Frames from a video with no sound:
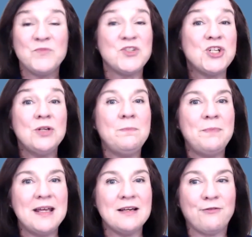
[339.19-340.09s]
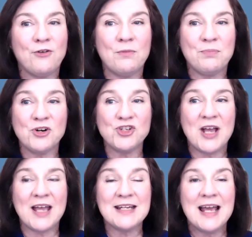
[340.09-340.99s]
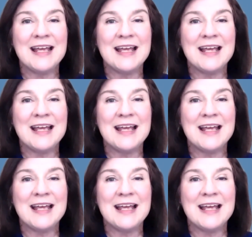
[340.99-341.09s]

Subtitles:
to bid for a project,